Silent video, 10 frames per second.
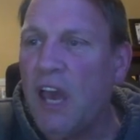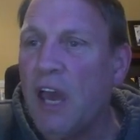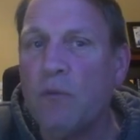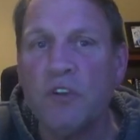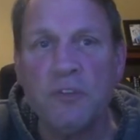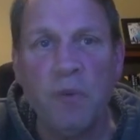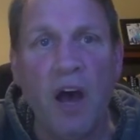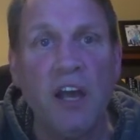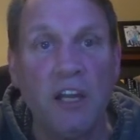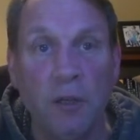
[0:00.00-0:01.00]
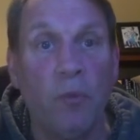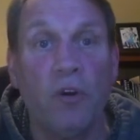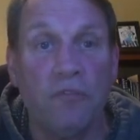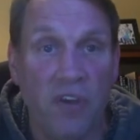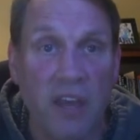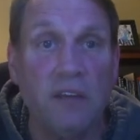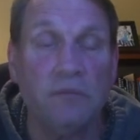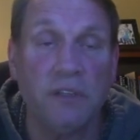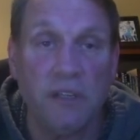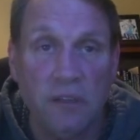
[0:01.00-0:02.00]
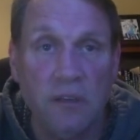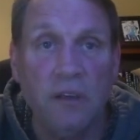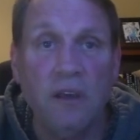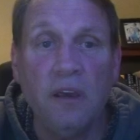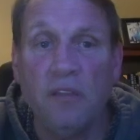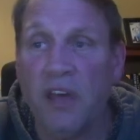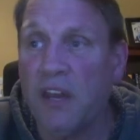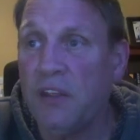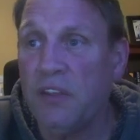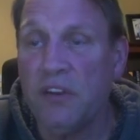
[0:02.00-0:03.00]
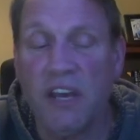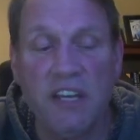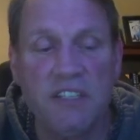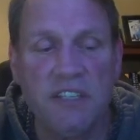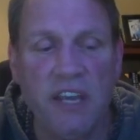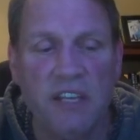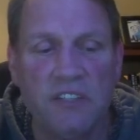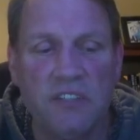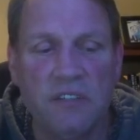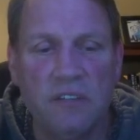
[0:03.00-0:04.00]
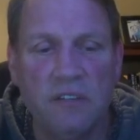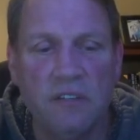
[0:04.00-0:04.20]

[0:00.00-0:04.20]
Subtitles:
and respond a little more effectively than in the United States.